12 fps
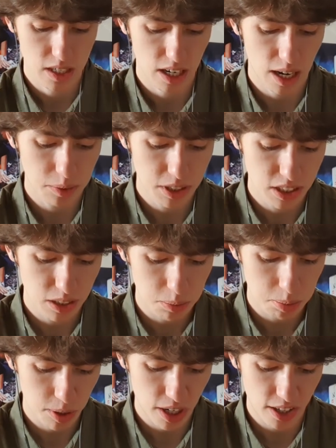I was still
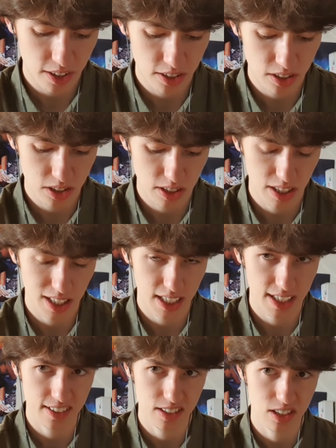pretty good at that
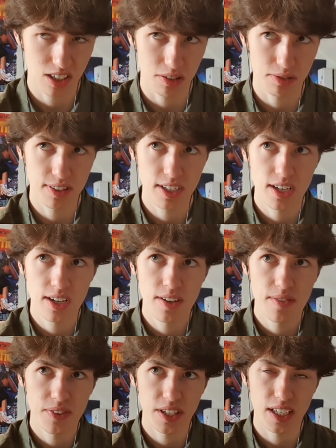kind of stuff
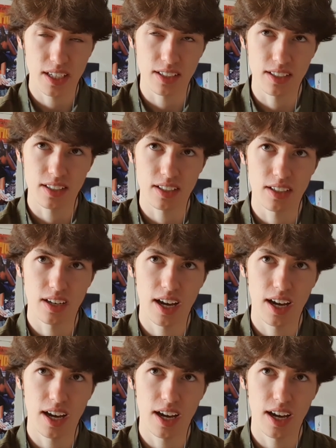in